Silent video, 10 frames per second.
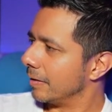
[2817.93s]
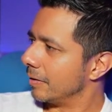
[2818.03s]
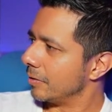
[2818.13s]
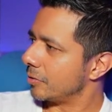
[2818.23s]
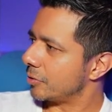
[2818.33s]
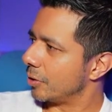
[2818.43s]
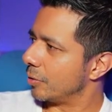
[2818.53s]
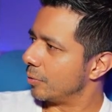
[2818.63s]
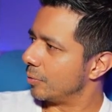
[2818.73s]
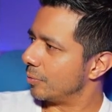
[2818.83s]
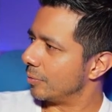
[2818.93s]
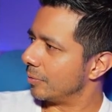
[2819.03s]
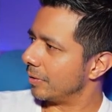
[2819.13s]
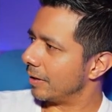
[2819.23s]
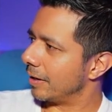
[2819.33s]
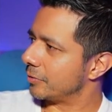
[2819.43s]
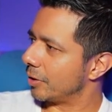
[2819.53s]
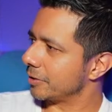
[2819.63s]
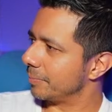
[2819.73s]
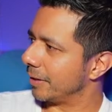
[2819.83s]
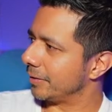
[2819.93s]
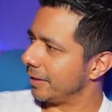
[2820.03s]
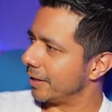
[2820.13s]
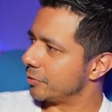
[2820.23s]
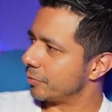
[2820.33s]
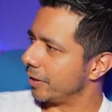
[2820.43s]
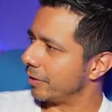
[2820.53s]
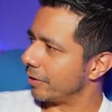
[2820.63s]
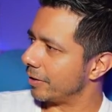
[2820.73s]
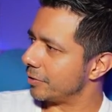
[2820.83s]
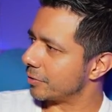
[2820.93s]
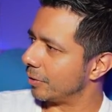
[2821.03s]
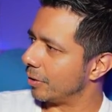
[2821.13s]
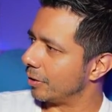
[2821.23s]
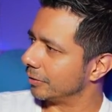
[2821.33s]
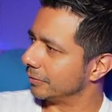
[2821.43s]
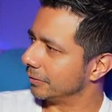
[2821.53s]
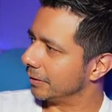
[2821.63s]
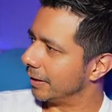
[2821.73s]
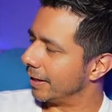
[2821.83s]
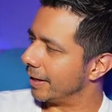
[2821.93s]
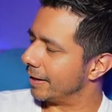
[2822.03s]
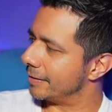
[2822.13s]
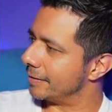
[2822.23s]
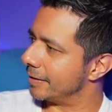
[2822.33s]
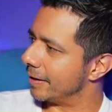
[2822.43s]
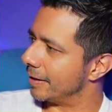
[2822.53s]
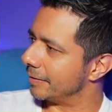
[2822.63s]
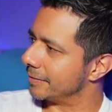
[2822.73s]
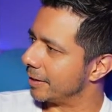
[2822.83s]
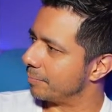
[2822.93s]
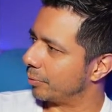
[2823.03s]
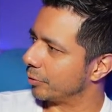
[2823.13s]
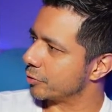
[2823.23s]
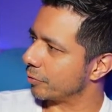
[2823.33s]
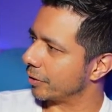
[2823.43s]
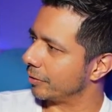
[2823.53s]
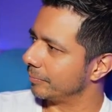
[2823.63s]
So I talked about the entry here on this long and didn't pull the trigger.